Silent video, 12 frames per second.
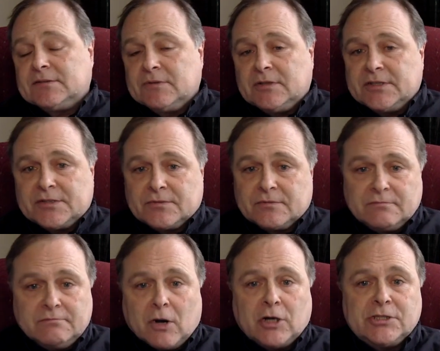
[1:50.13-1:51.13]
well, it's
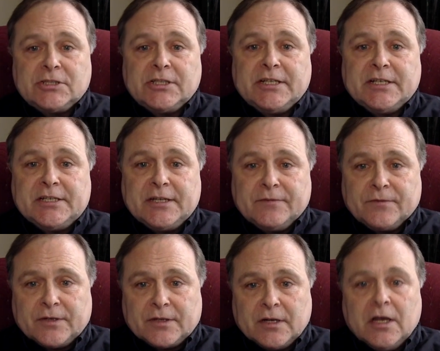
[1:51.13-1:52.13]
marginally indifferent.